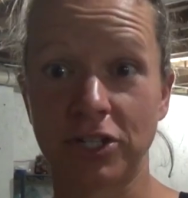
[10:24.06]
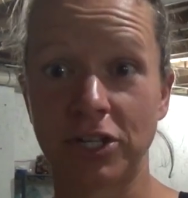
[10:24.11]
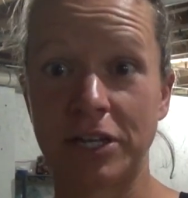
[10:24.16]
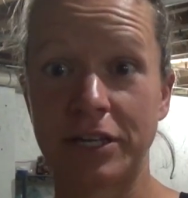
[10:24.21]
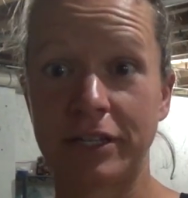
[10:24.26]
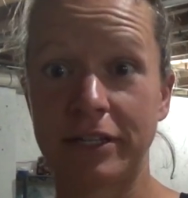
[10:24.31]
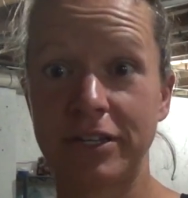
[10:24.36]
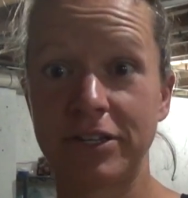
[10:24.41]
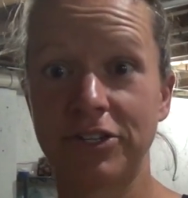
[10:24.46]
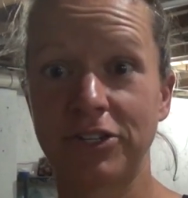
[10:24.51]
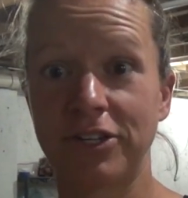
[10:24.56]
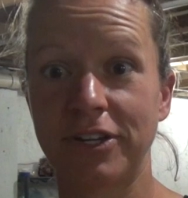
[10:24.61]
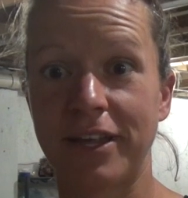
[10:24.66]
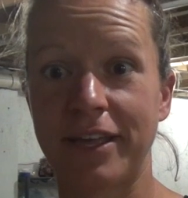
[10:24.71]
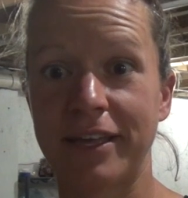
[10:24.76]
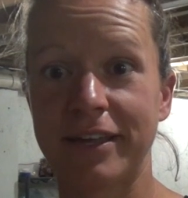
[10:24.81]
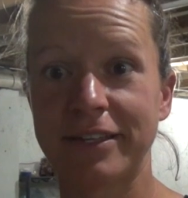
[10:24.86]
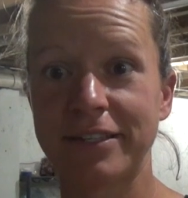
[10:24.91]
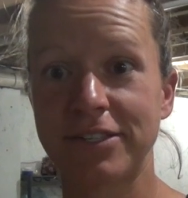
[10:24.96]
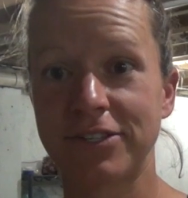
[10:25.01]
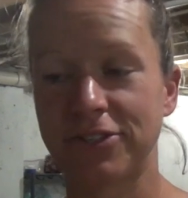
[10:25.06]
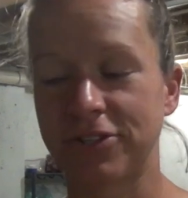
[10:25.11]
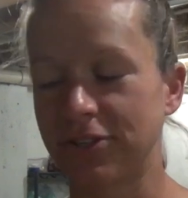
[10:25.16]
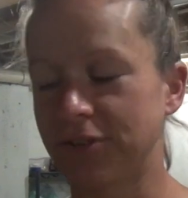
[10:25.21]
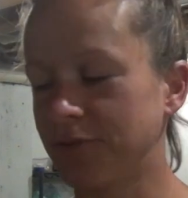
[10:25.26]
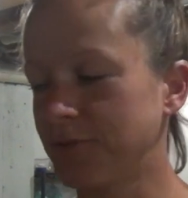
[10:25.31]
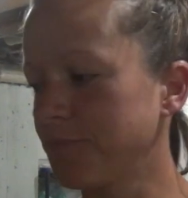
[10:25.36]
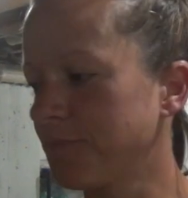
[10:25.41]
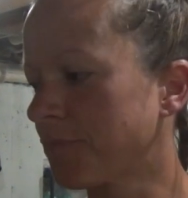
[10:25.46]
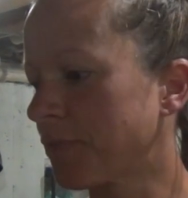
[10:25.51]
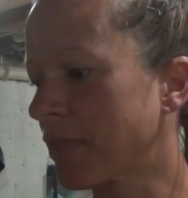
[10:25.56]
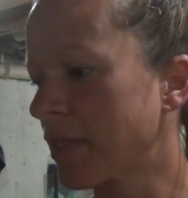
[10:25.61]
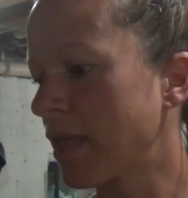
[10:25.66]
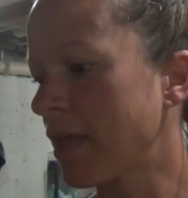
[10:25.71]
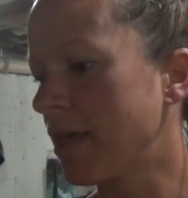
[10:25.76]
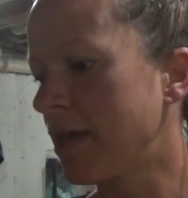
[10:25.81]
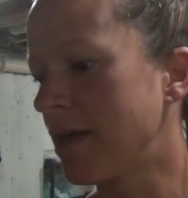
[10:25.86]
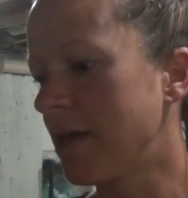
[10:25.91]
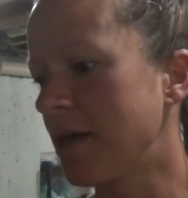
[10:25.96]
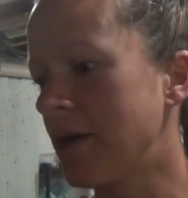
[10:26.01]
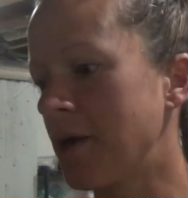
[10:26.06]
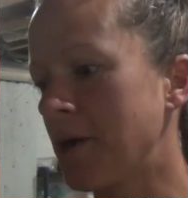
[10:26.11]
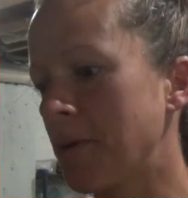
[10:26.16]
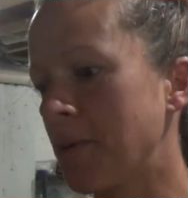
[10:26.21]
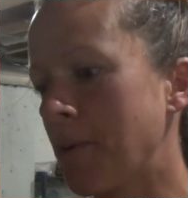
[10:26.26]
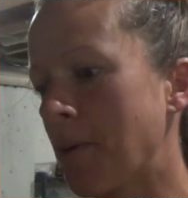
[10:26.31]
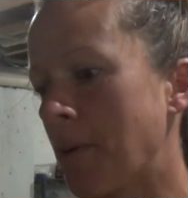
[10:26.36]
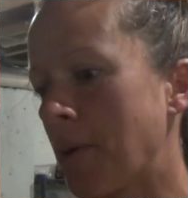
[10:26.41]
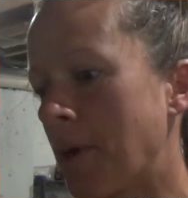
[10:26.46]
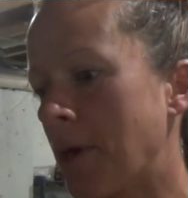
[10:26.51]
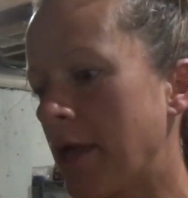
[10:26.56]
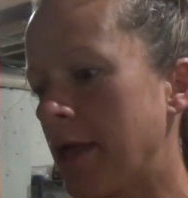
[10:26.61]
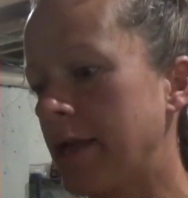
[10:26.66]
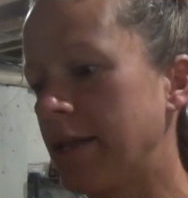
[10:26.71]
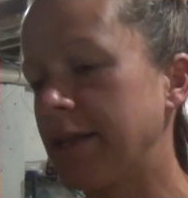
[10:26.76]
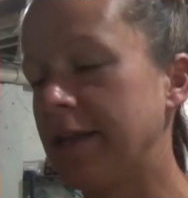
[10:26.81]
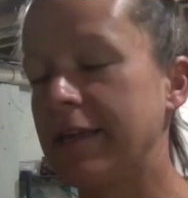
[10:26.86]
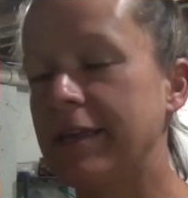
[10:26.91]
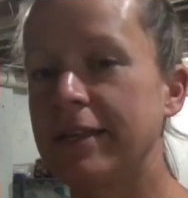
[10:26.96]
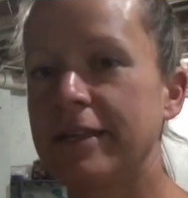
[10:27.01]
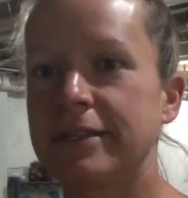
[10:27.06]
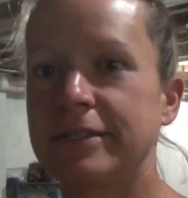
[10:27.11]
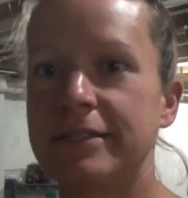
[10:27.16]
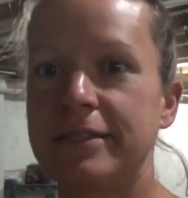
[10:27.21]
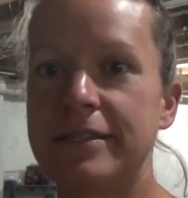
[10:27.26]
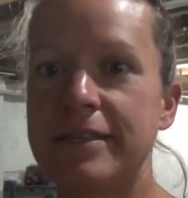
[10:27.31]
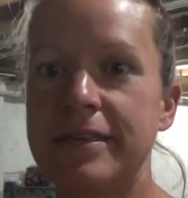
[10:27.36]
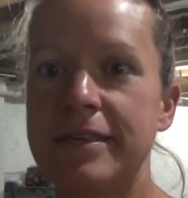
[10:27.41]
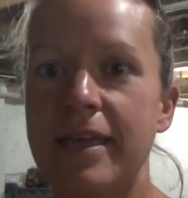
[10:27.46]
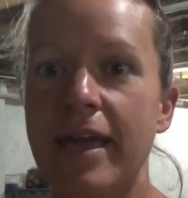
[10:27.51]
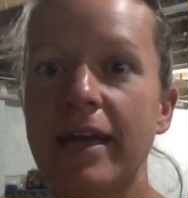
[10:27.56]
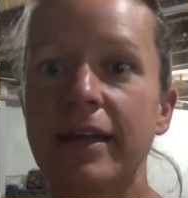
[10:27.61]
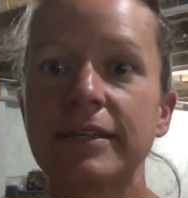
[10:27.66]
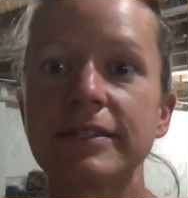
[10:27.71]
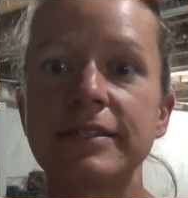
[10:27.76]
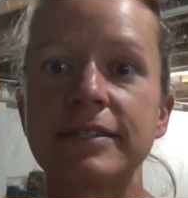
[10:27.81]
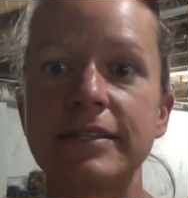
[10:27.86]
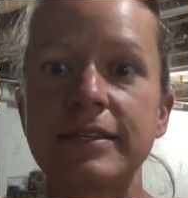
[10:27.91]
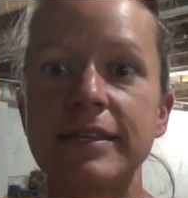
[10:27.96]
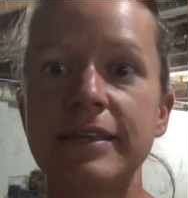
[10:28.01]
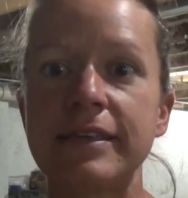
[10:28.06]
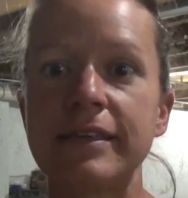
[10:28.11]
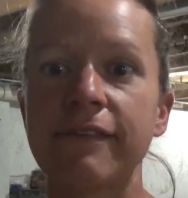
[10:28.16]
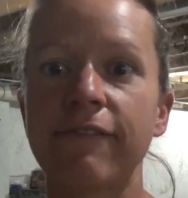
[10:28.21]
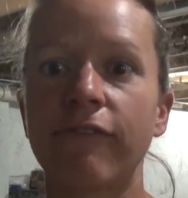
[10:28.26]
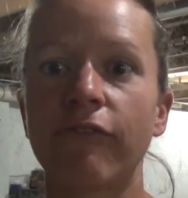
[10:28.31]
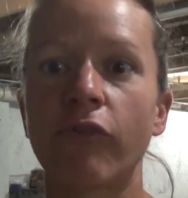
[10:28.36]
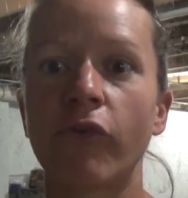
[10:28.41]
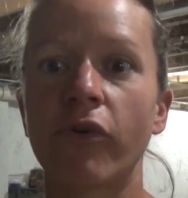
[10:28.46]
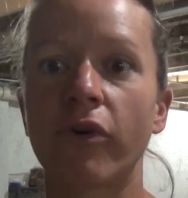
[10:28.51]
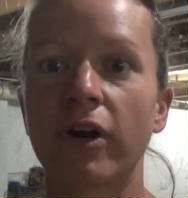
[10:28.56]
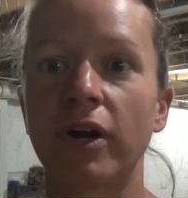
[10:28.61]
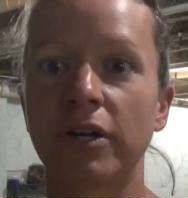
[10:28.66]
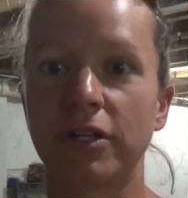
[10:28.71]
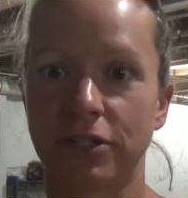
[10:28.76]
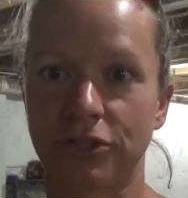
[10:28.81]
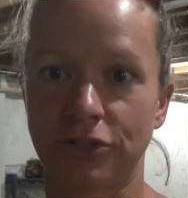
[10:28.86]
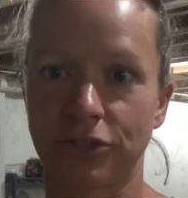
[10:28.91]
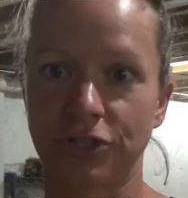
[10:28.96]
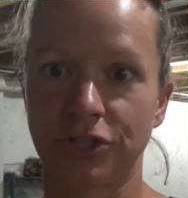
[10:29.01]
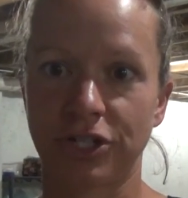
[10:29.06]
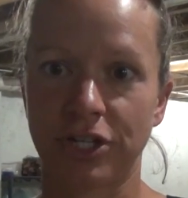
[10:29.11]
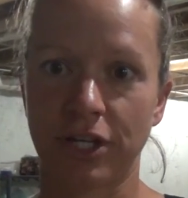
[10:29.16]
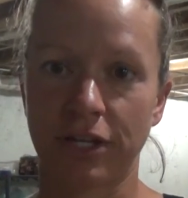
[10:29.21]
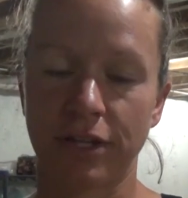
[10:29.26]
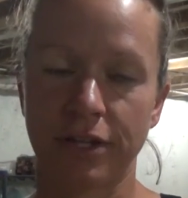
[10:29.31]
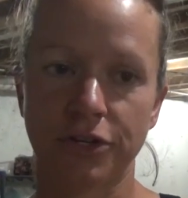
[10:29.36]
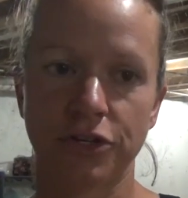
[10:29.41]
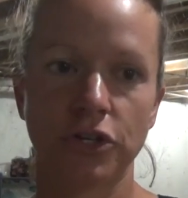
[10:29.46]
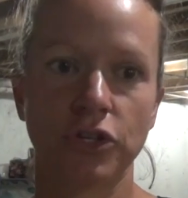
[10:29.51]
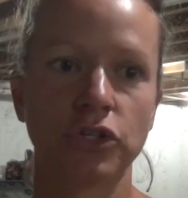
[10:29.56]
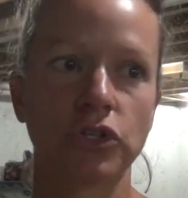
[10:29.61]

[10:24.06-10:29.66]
challenge in AX-2. It is the XT400 challenge.